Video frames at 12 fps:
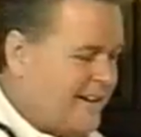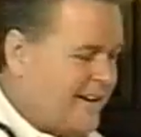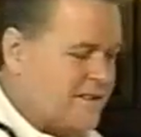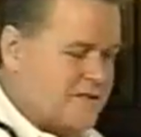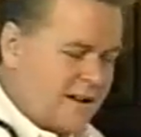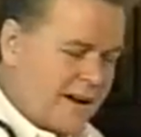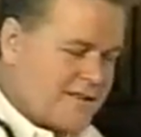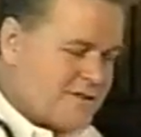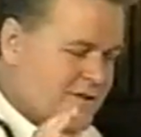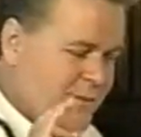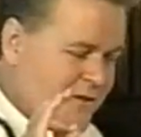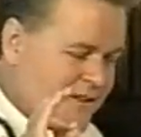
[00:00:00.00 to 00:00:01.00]
It's not
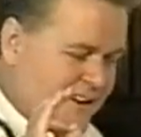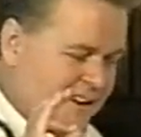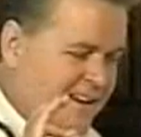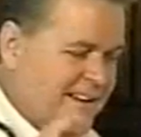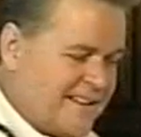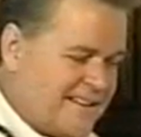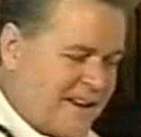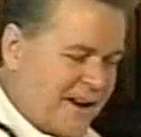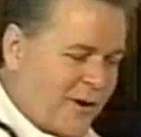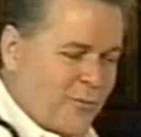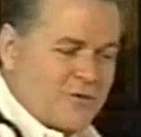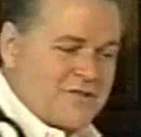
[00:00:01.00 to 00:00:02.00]
some of the
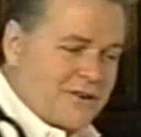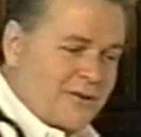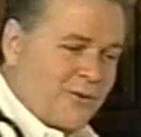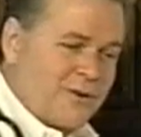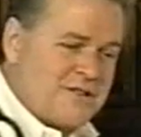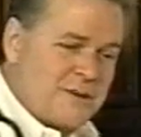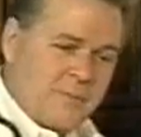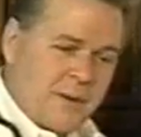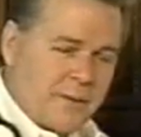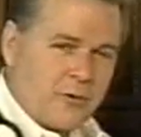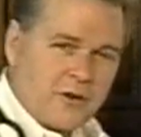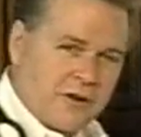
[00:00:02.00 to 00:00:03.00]
terrible steroids that
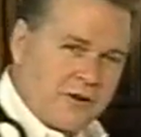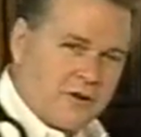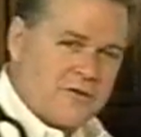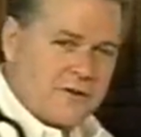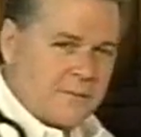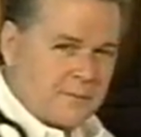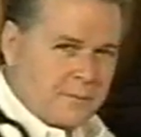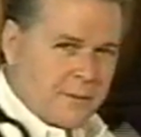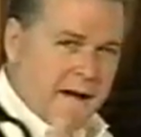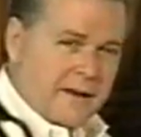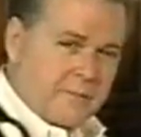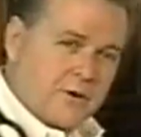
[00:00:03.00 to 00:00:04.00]
people use in
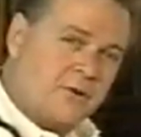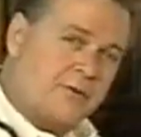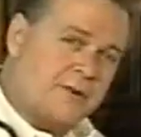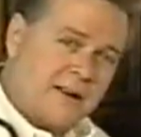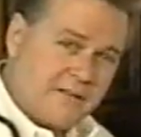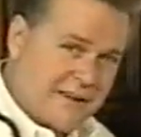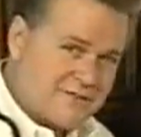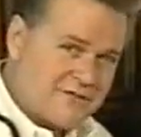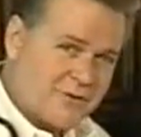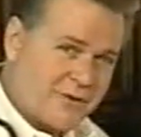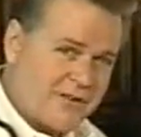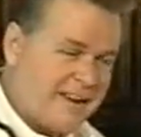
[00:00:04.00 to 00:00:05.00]
bodybuilding and that
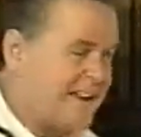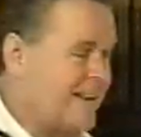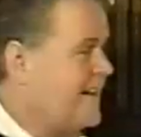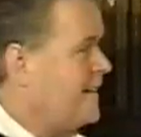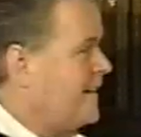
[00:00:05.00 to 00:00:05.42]
sort of thing.